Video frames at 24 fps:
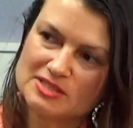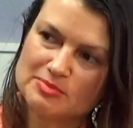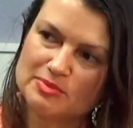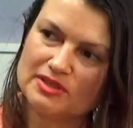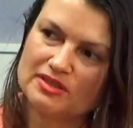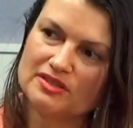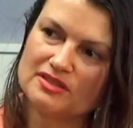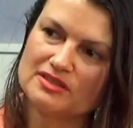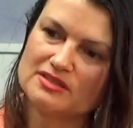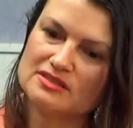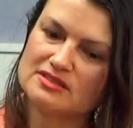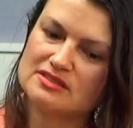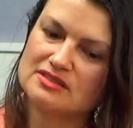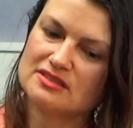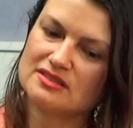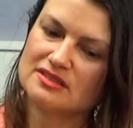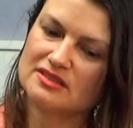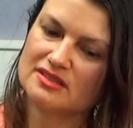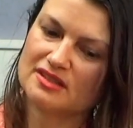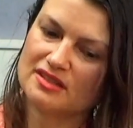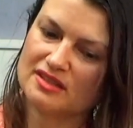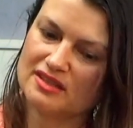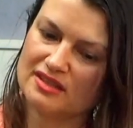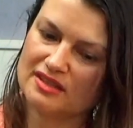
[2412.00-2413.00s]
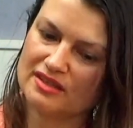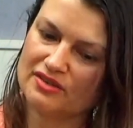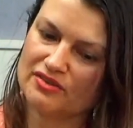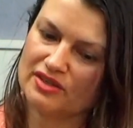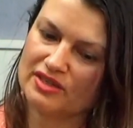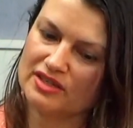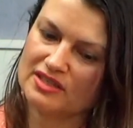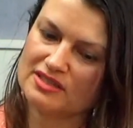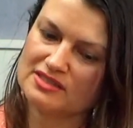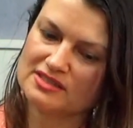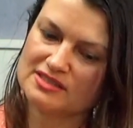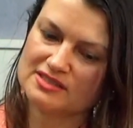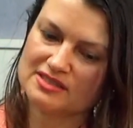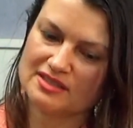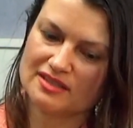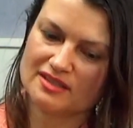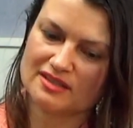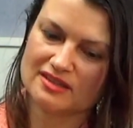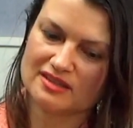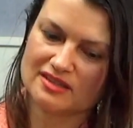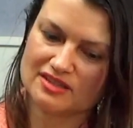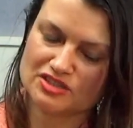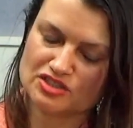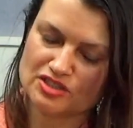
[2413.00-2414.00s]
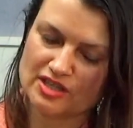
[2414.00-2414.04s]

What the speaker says: And that's because the theory is that